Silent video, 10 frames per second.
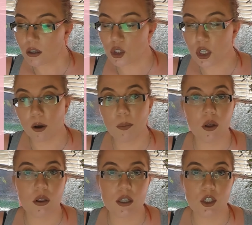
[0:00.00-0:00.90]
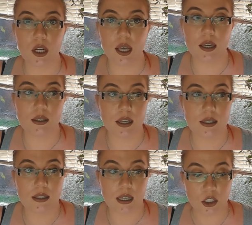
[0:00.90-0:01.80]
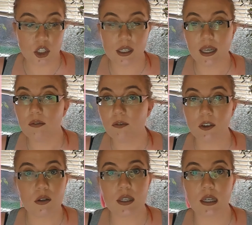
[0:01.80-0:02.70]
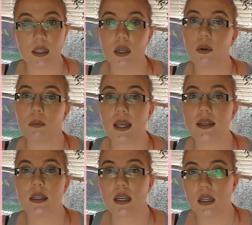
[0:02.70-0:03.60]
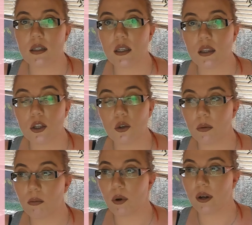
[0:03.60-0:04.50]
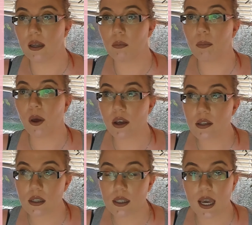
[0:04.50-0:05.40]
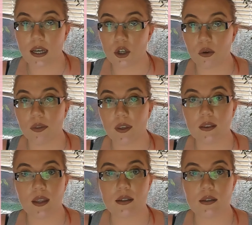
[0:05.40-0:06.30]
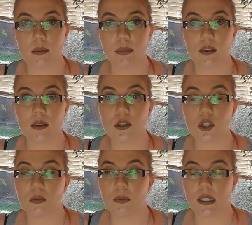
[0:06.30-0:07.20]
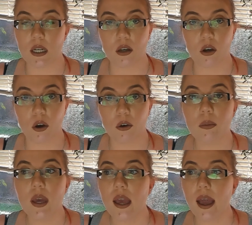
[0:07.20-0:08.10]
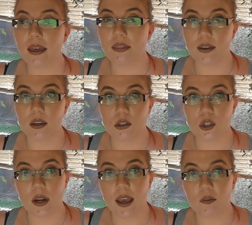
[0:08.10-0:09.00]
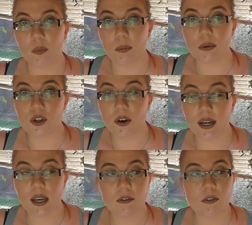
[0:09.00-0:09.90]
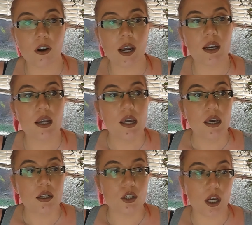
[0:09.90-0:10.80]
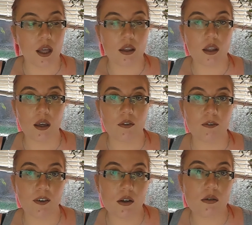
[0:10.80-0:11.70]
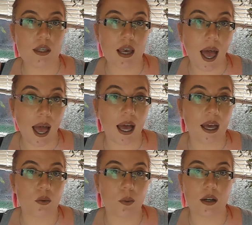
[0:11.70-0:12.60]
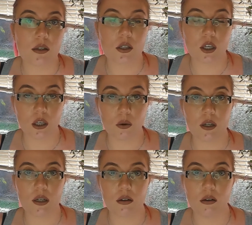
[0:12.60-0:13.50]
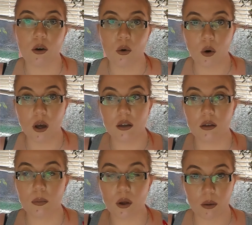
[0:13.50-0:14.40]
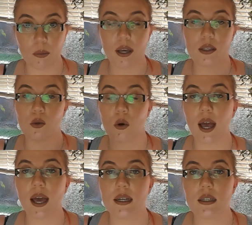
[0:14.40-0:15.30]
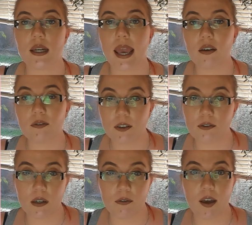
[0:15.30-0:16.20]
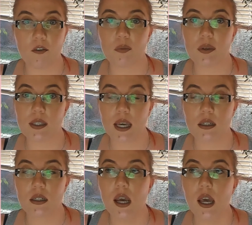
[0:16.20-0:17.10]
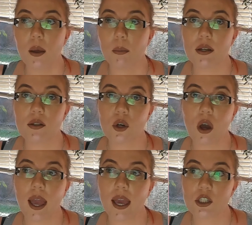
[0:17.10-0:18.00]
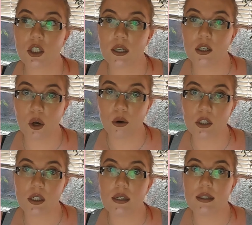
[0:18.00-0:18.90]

Gel polish is essentially infusing liquid plastic into the human body, and personally I don't think that's something that should be done at home. I think you should have proper training for it. Gel feels hard when it's cured or polymerized or hardened at 55%, but it's not actually totally